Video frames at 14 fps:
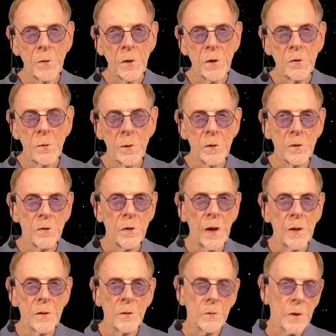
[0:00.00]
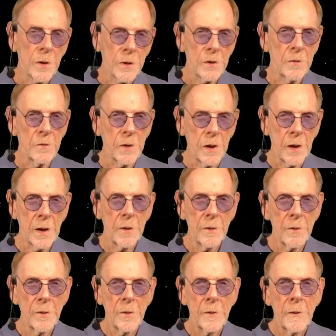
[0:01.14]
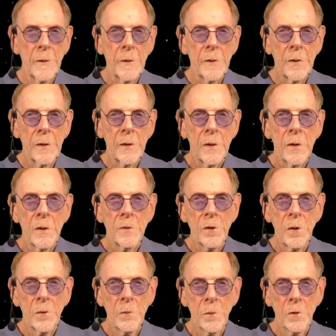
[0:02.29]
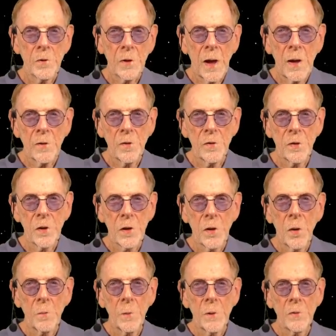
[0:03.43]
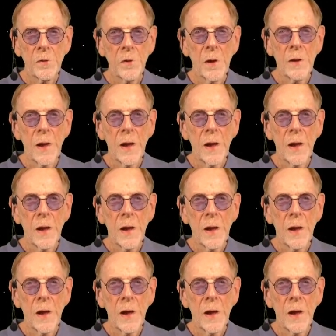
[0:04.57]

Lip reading: need to understand relativity. So in most cases, the goalposts on